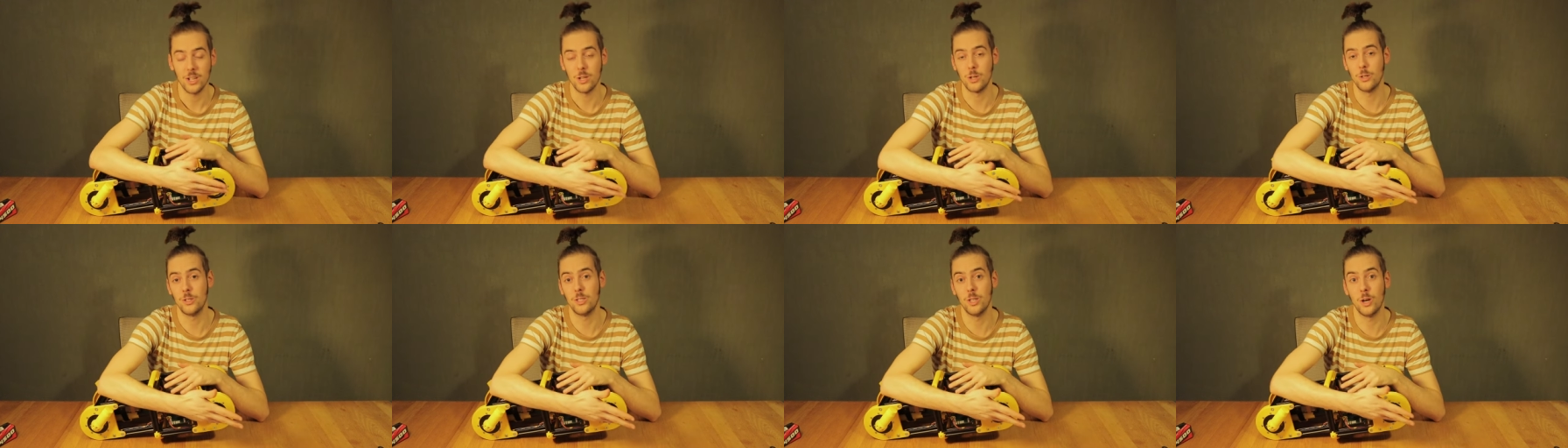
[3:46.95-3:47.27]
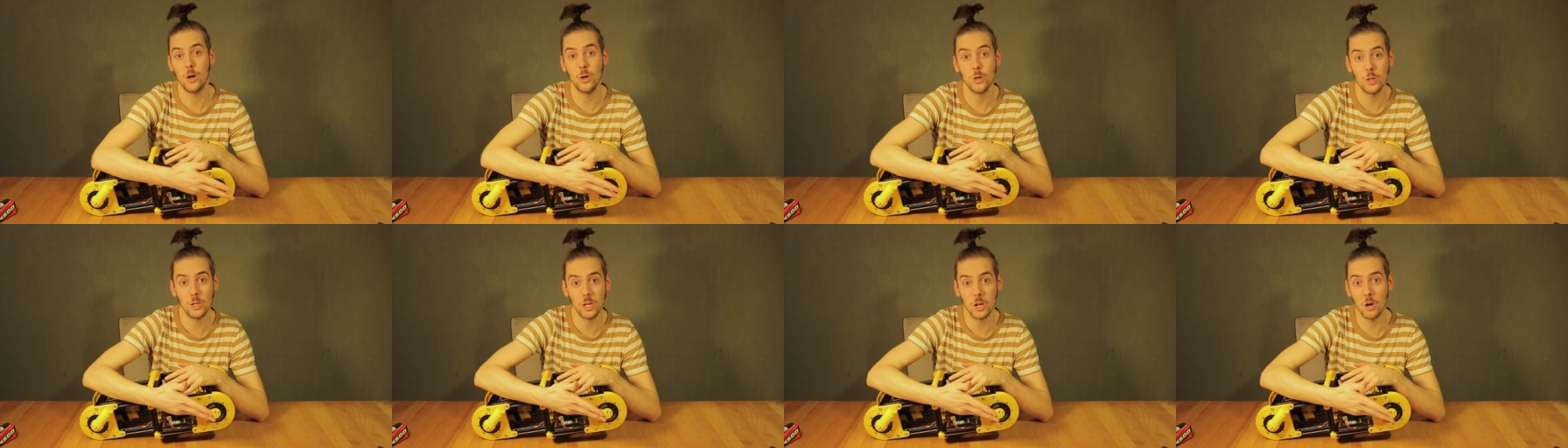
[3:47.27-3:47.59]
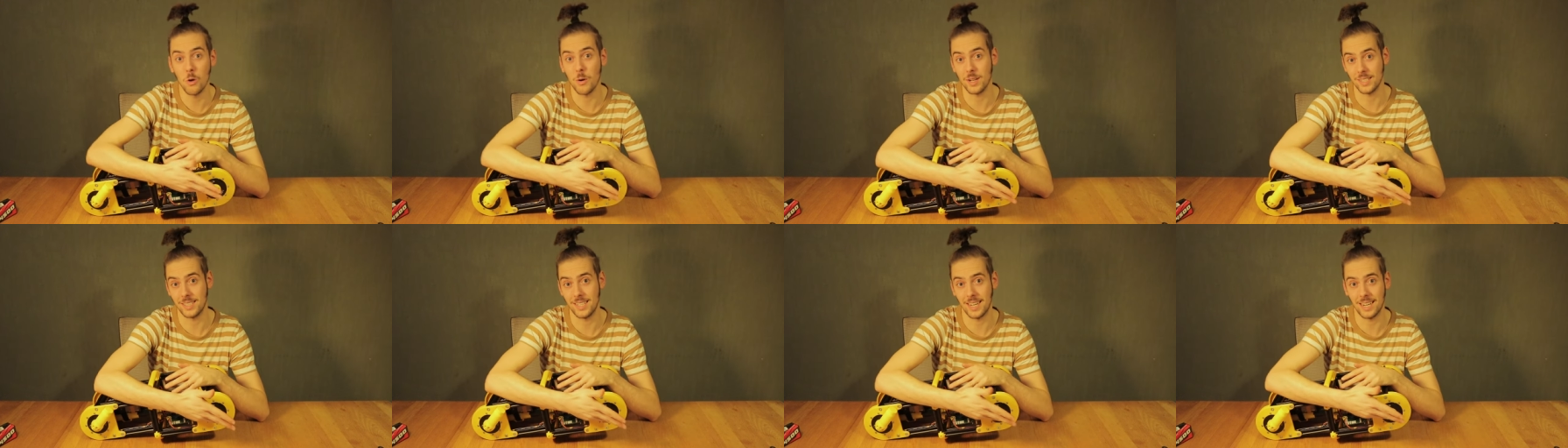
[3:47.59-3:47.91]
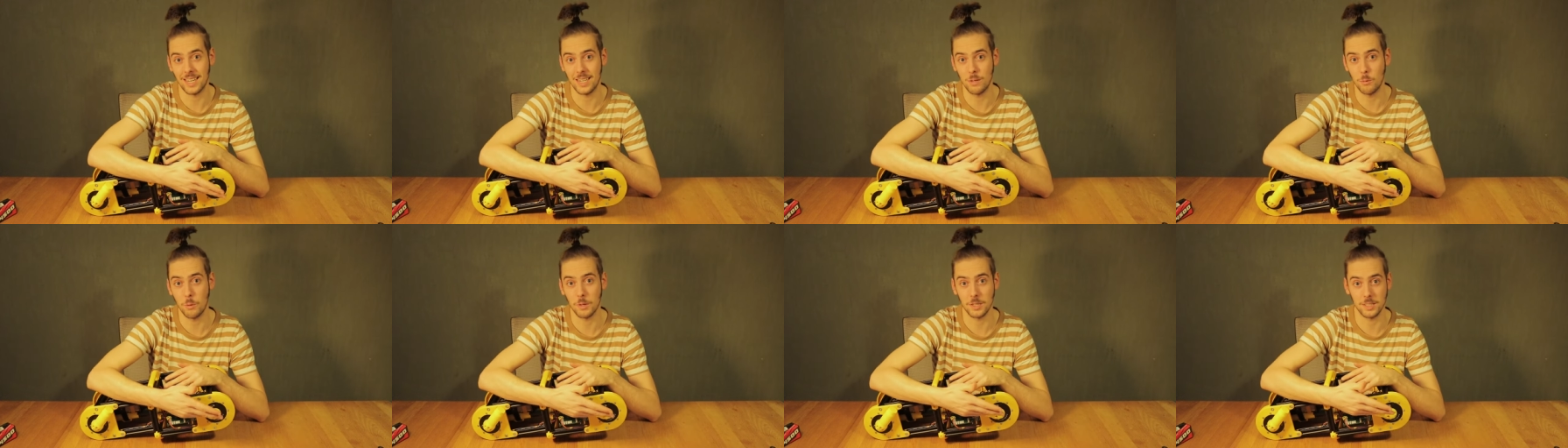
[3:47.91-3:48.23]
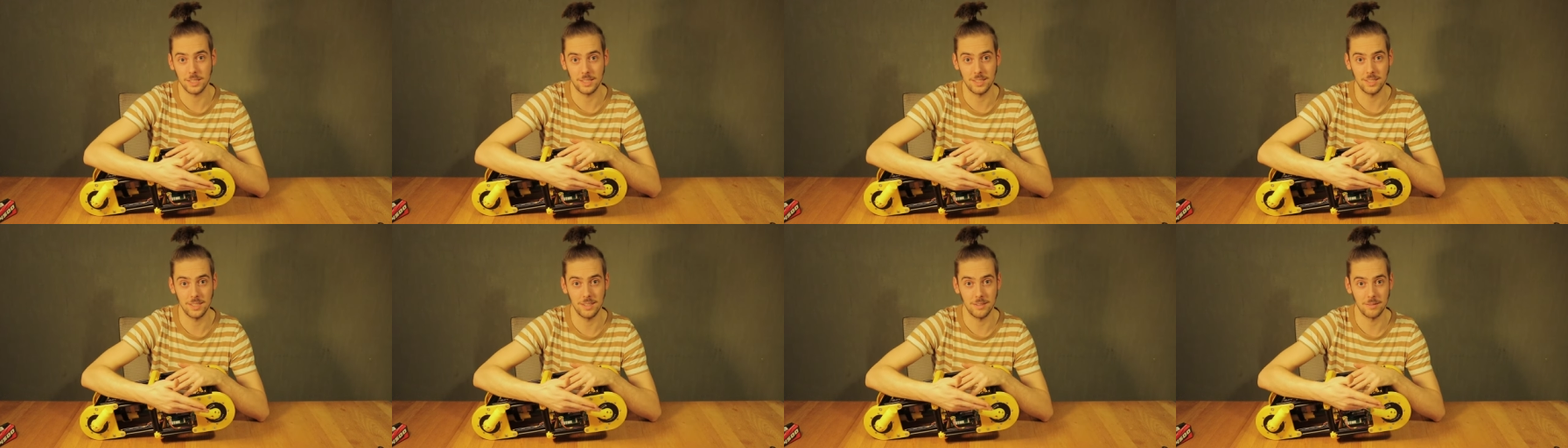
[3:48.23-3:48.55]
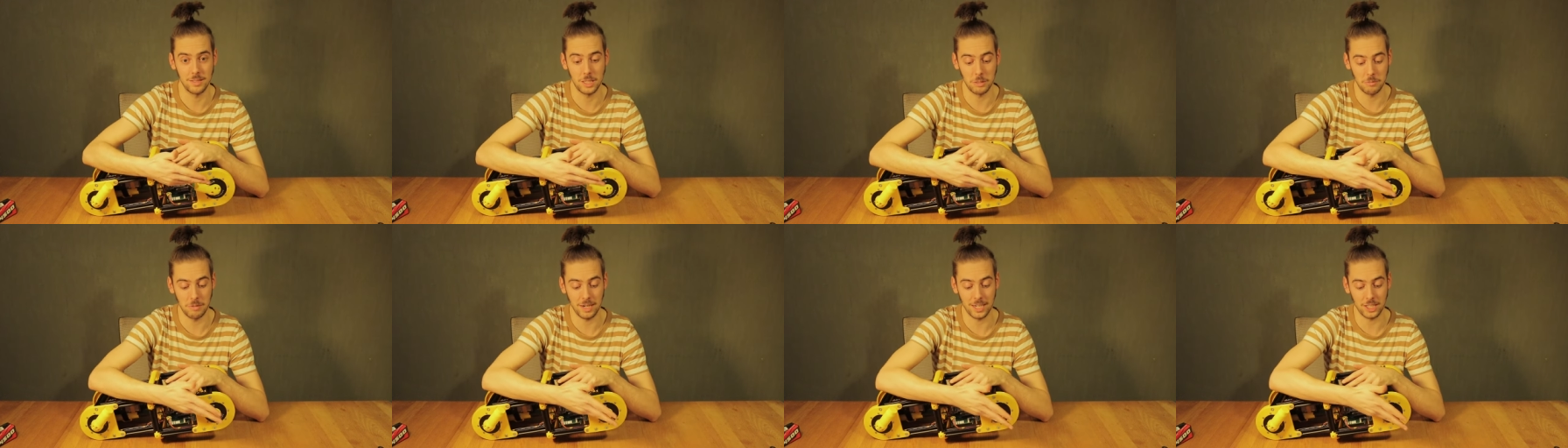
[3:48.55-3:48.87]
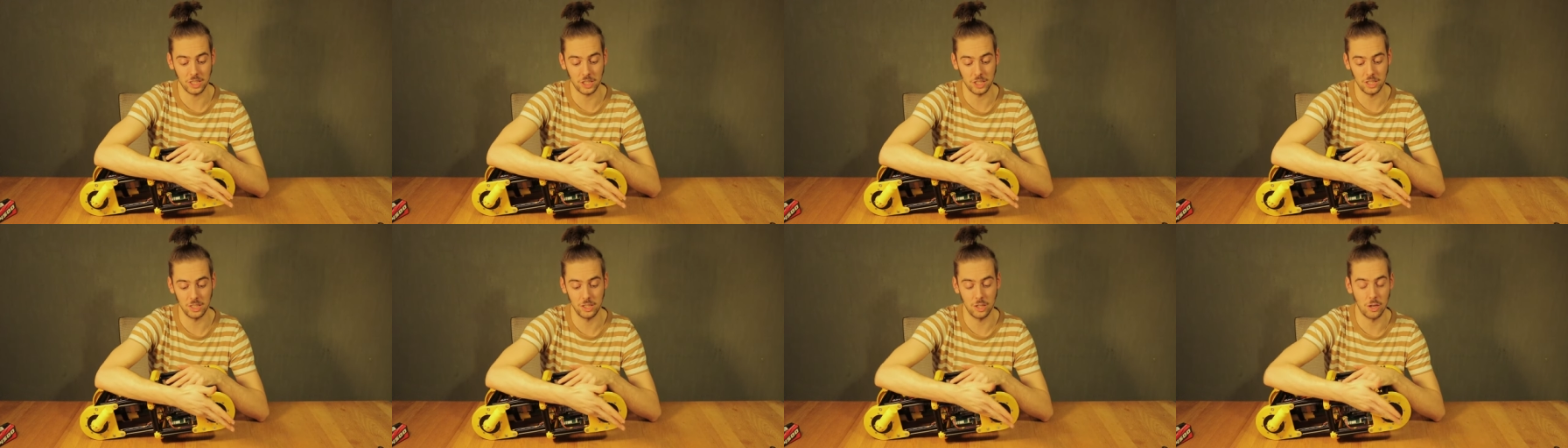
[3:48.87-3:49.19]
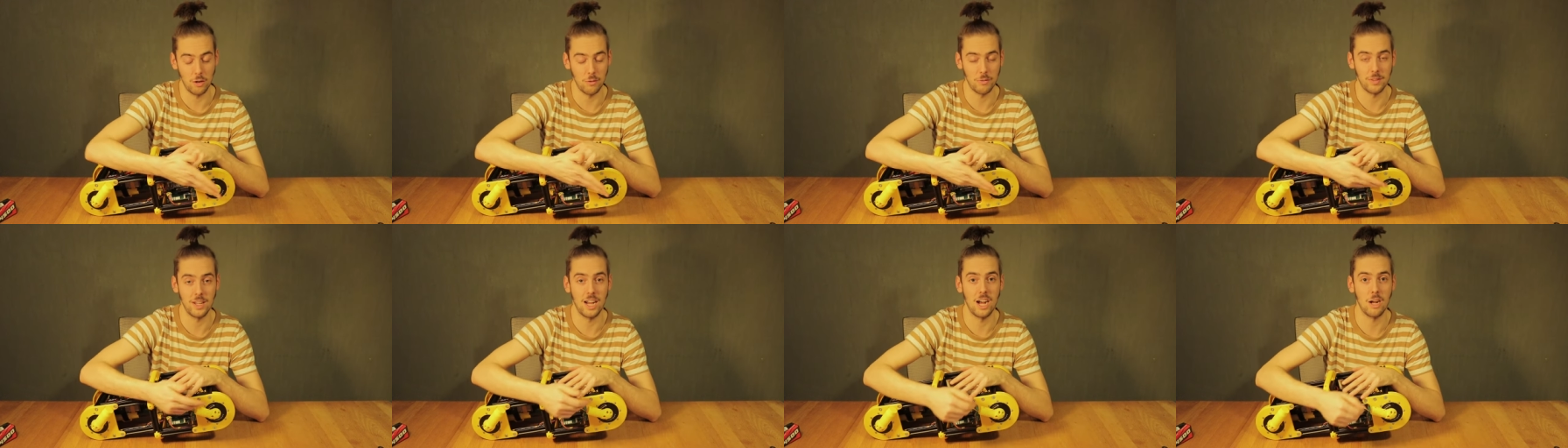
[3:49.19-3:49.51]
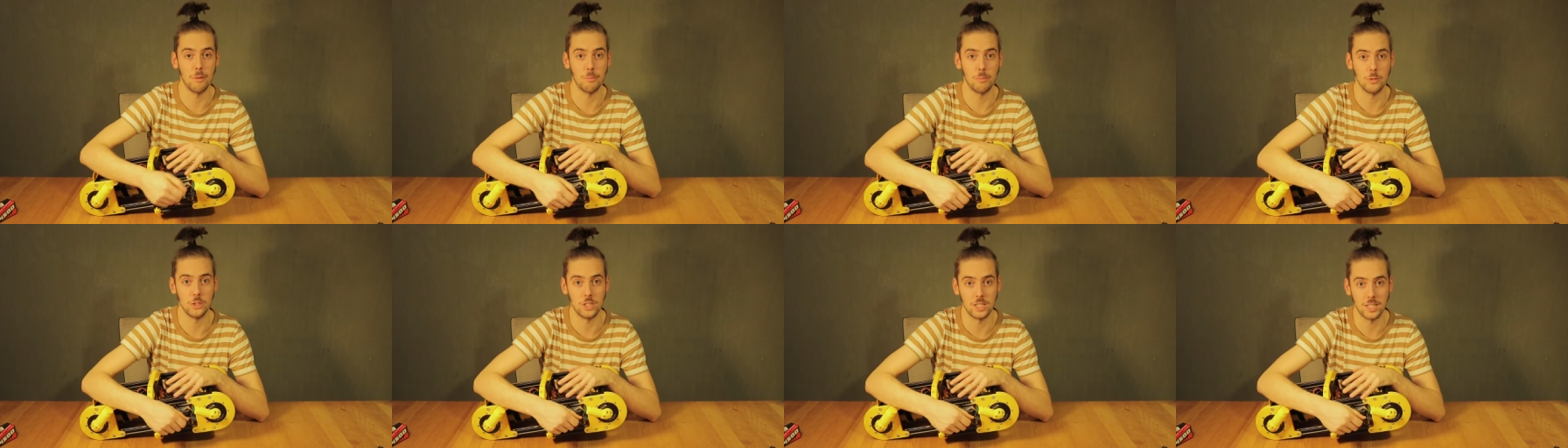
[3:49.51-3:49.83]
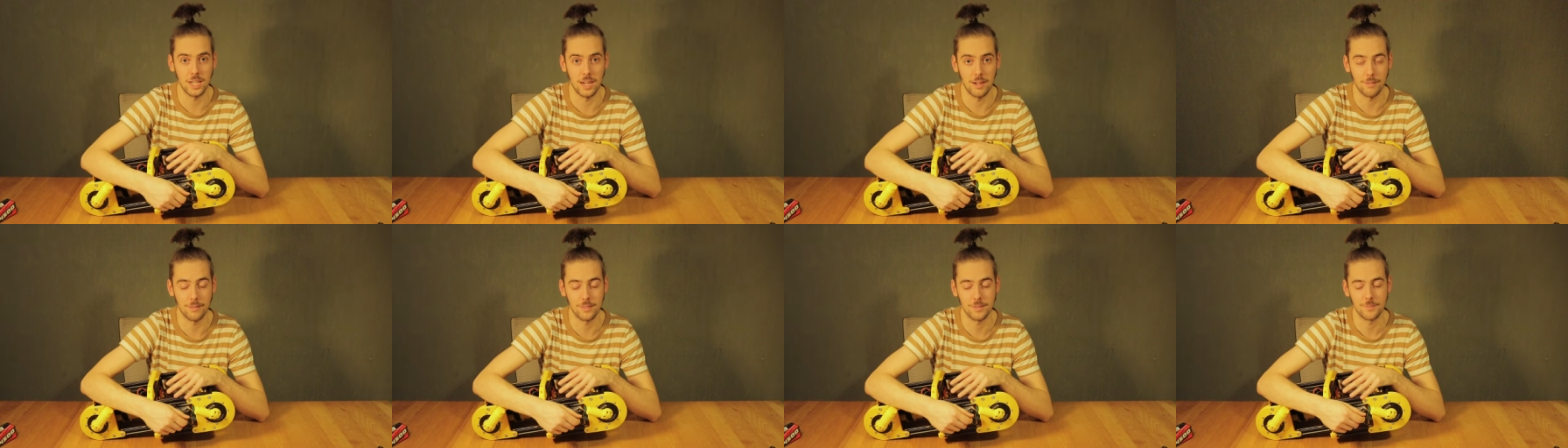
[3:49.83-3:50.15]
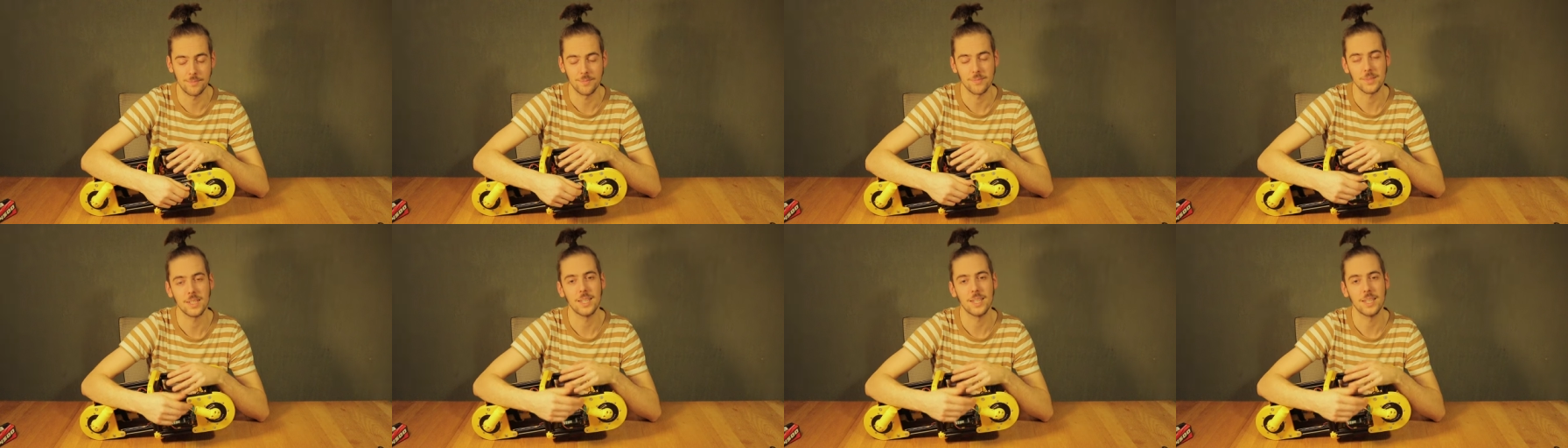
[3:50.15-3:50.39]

you don't know exactly what is the direction of the output shaft.